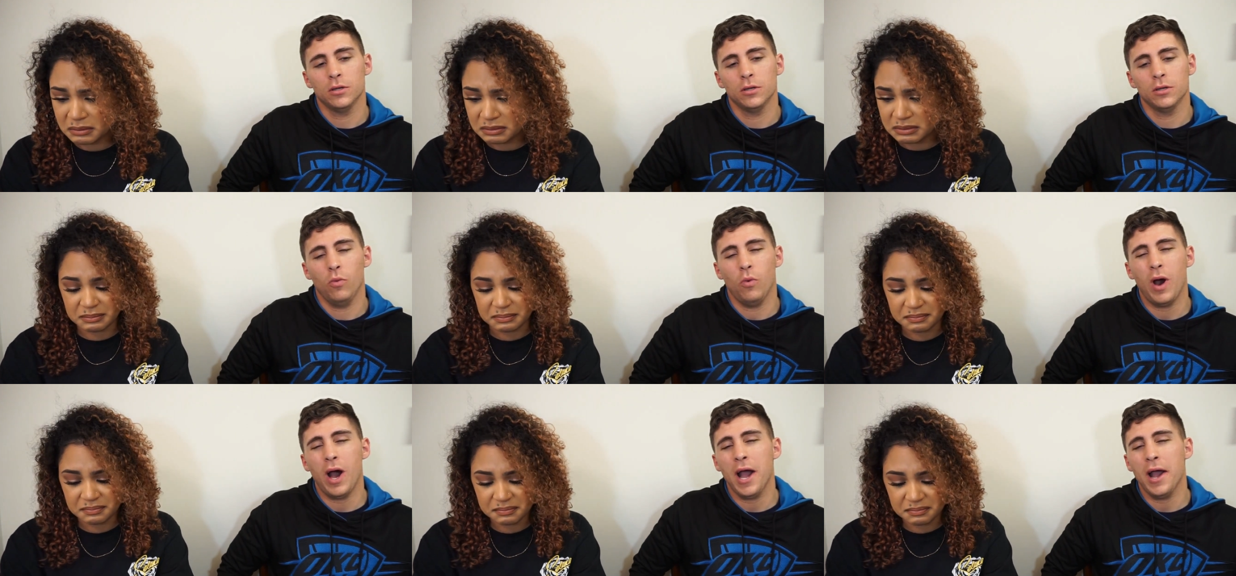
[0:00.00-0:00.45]

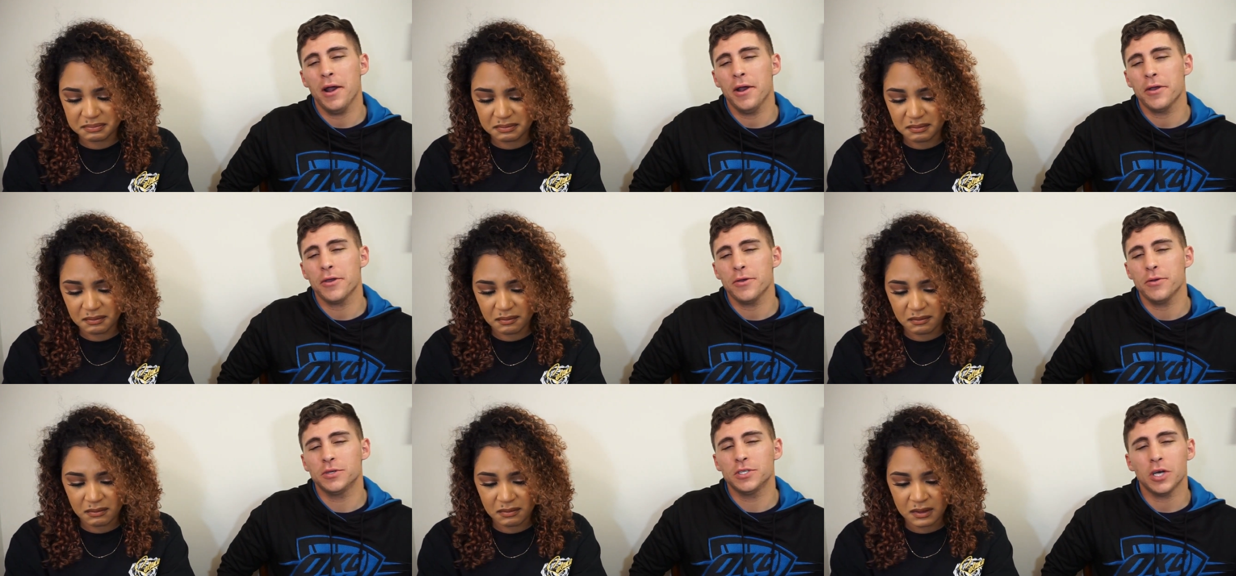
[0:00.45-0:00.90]
Speaker 1: Why
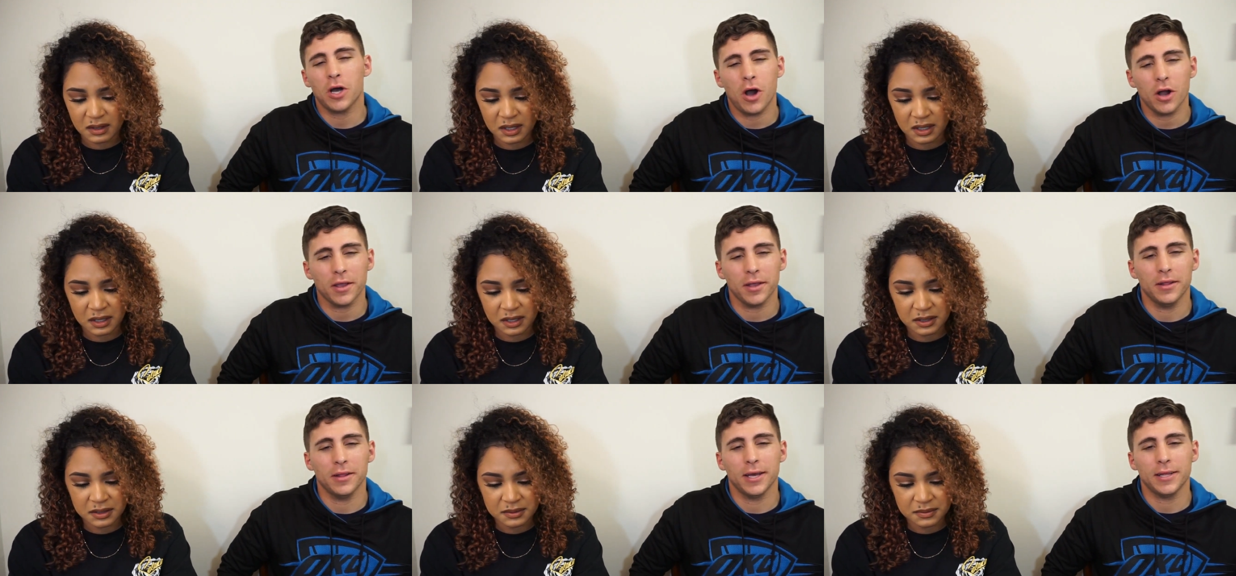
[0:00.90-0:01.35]
are you
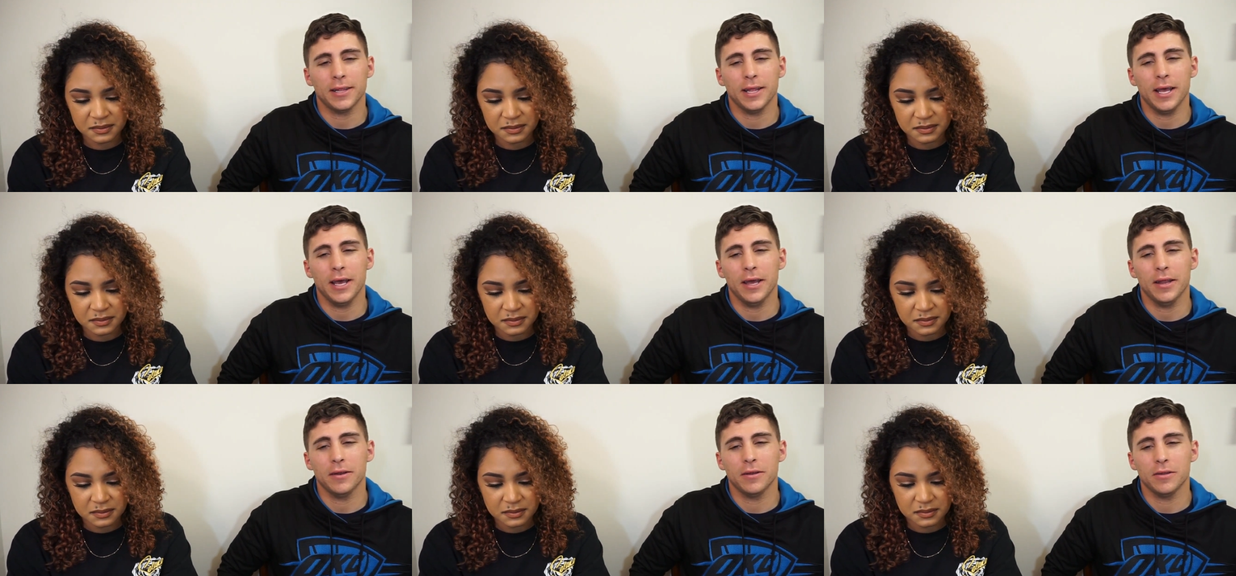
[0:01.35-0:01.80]
talking like
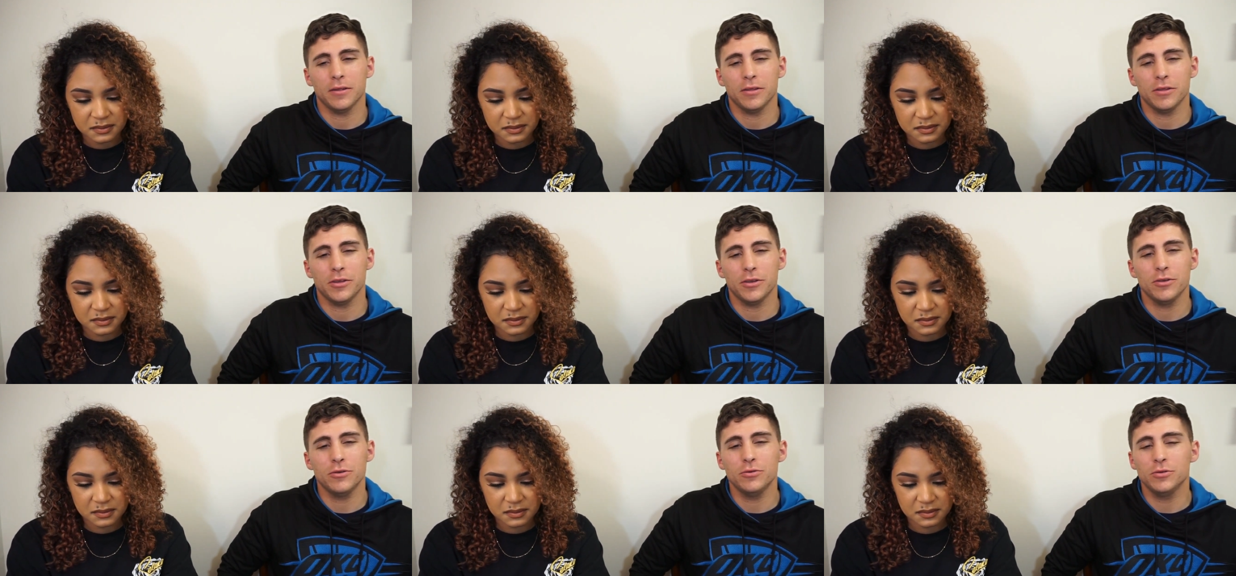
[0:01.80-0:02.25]
that?
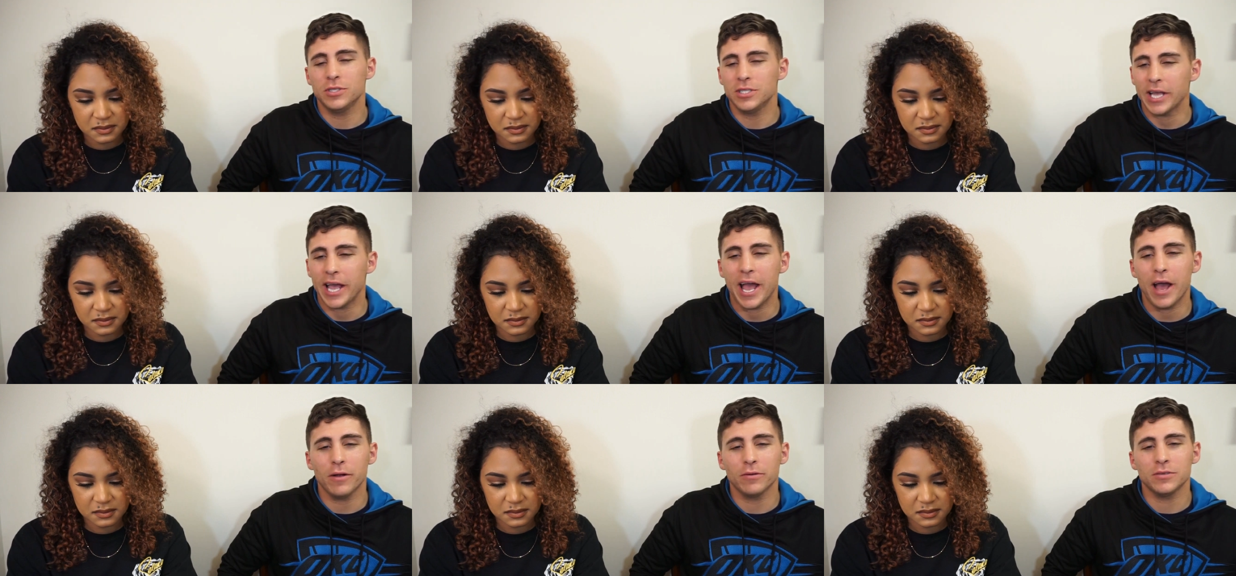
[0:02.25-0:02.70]
You
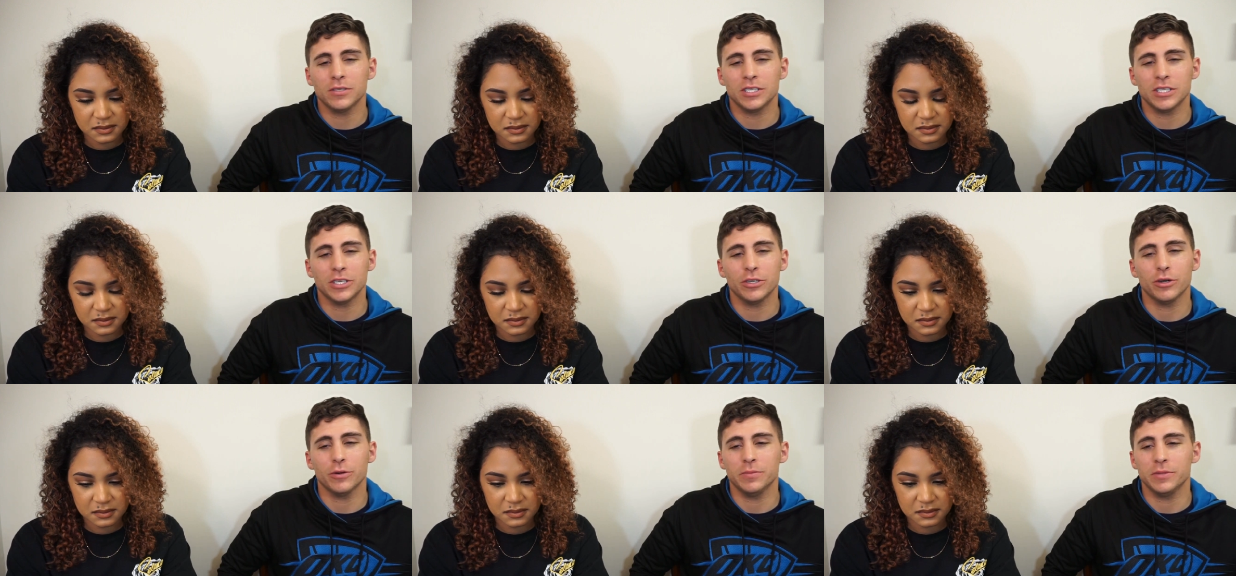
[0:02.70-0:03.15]
sound
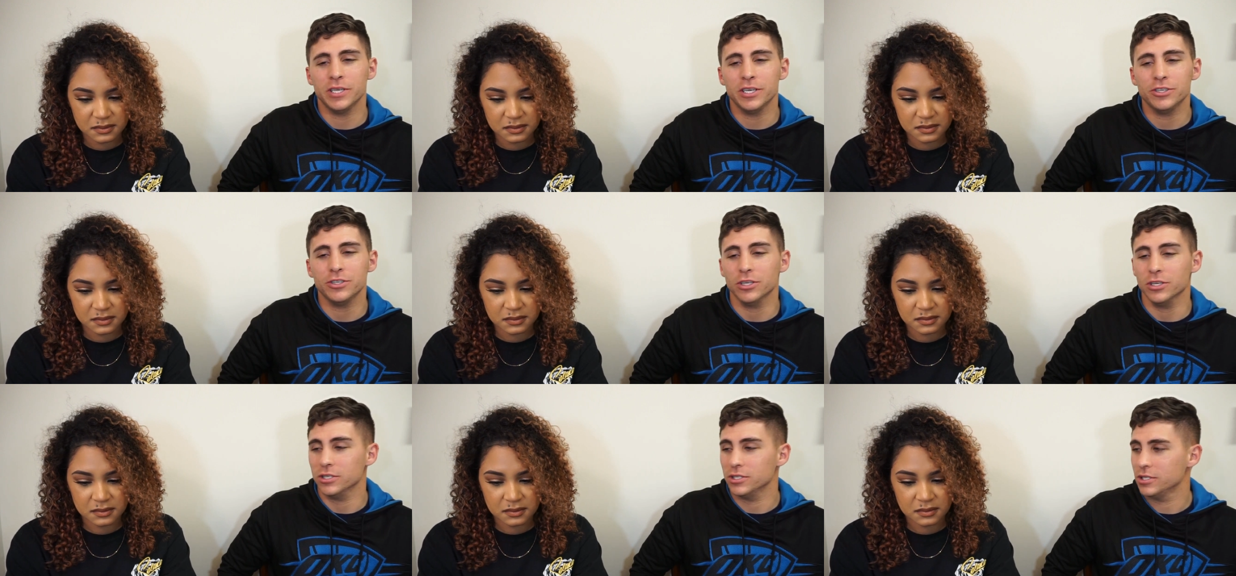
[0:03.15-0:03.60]

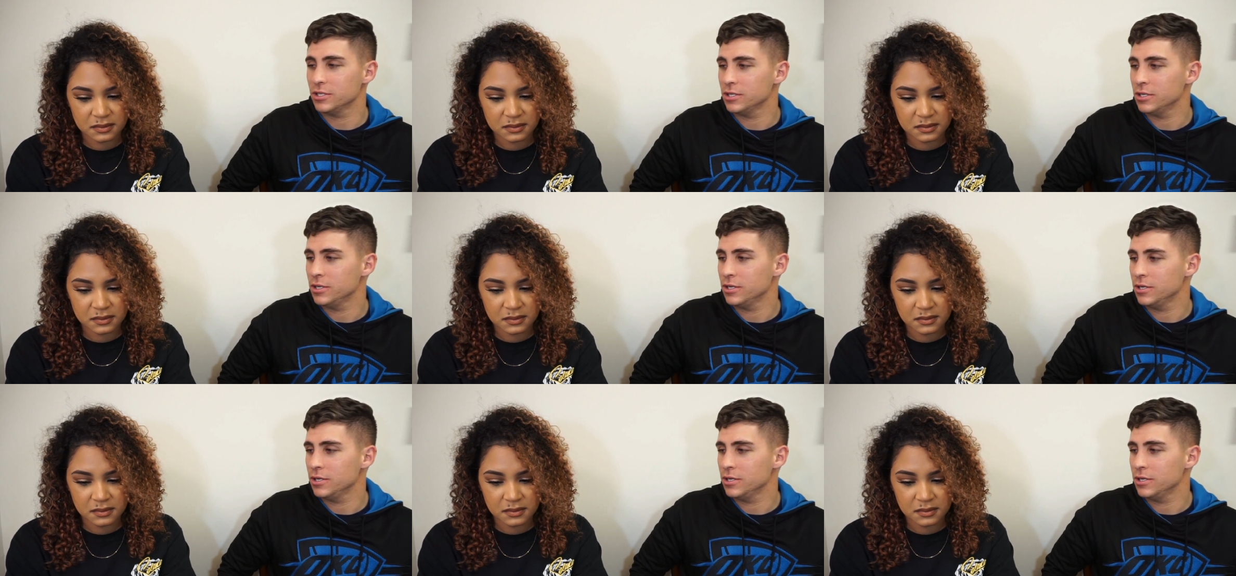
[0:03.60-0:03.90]
surreptitious.